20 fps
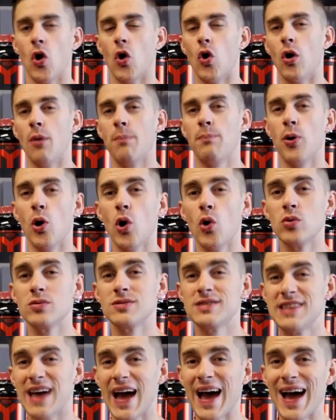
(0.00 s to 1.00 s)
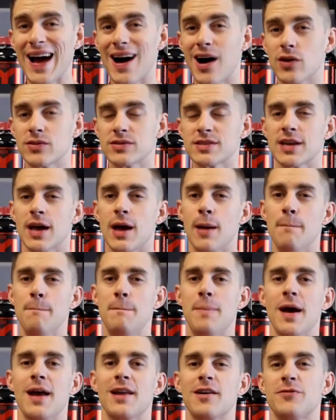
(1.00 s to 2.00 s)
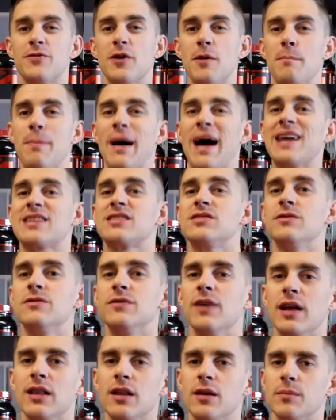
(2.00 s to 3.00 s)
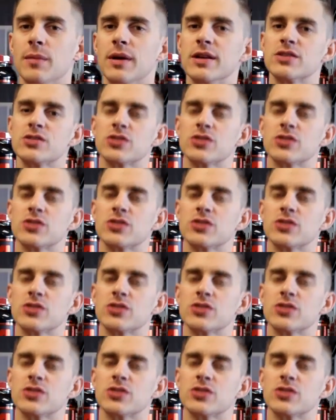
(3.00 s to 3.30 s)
or pull-downs better for back development?